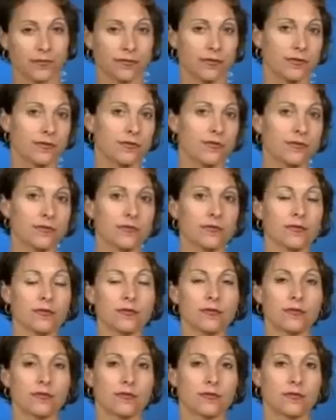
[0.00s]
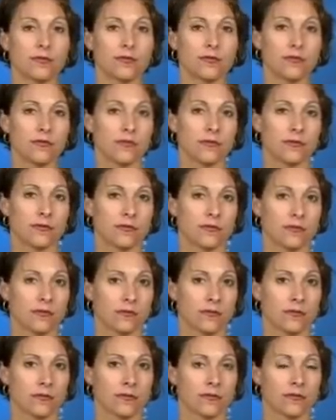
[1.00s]

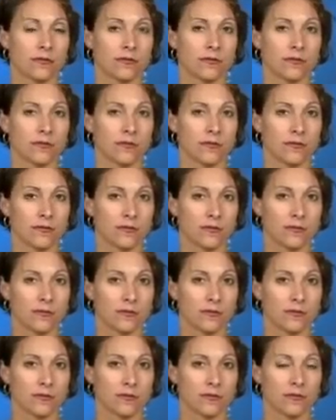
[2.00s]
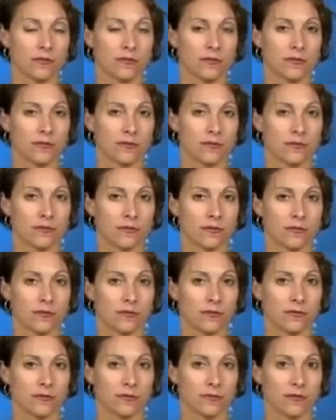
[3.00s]

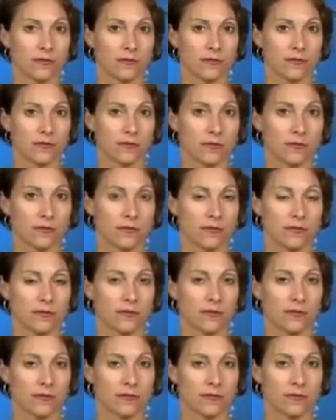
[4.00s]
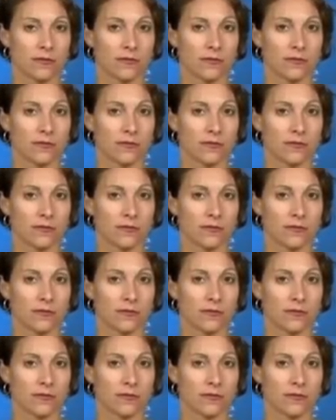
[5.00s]
This person isn't speaking.